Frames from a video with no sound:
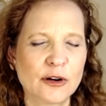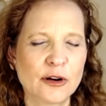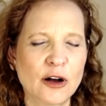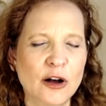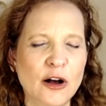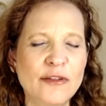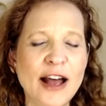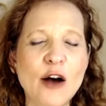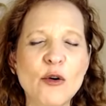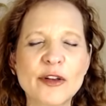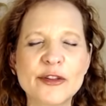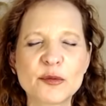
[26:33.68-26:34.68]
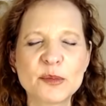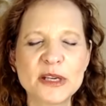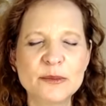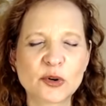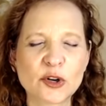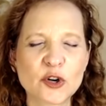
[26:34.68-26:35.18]
of how other
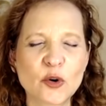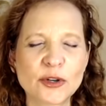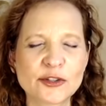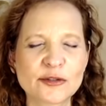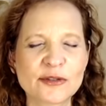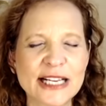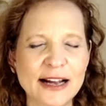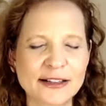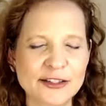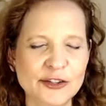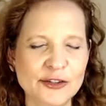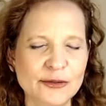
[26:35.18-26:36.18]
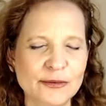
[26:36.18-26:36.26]
people are going to react to you?